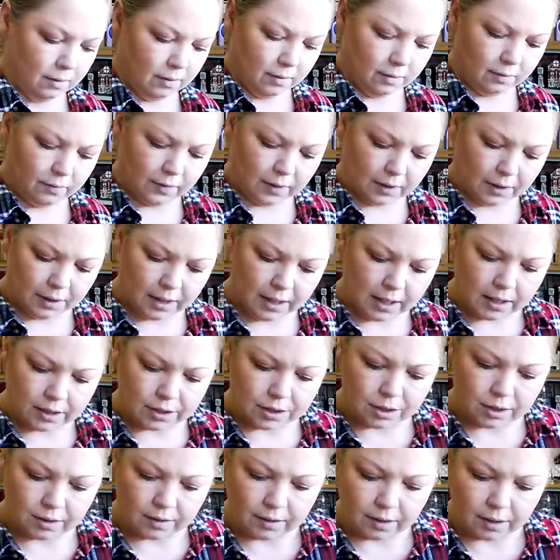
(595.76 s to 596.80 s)
a
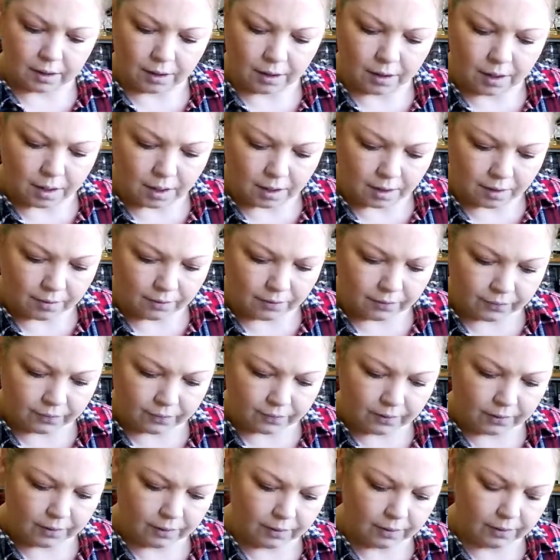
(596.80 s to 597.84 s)
variation thereof.
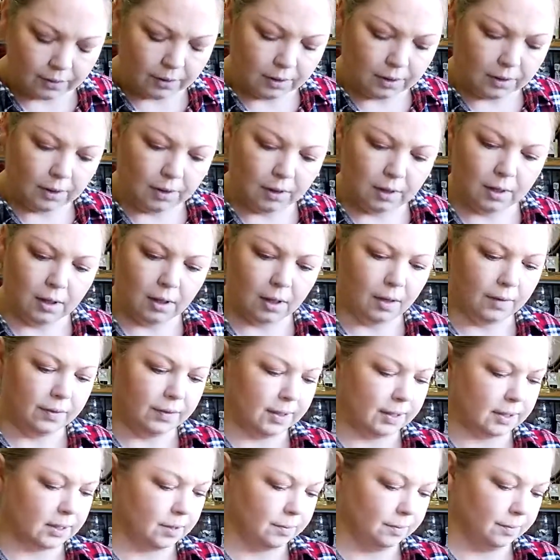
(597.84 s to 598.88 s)
And
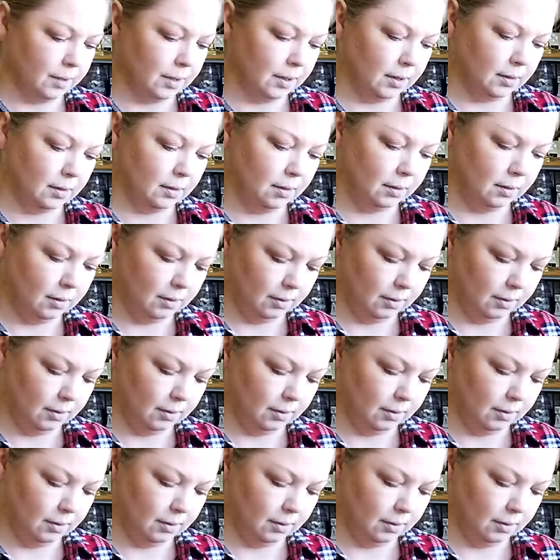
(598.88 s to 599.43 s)
this one,